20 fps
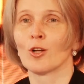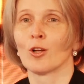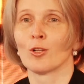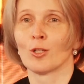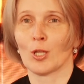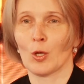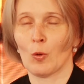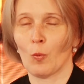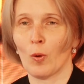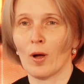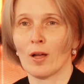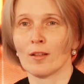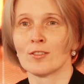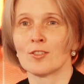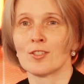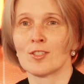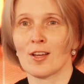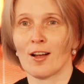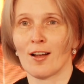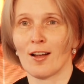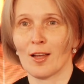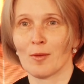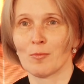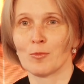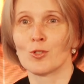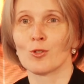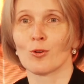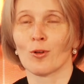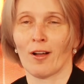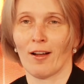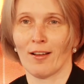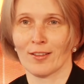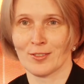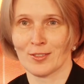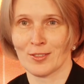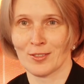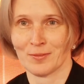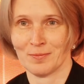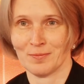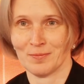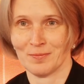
only 1 time to cut.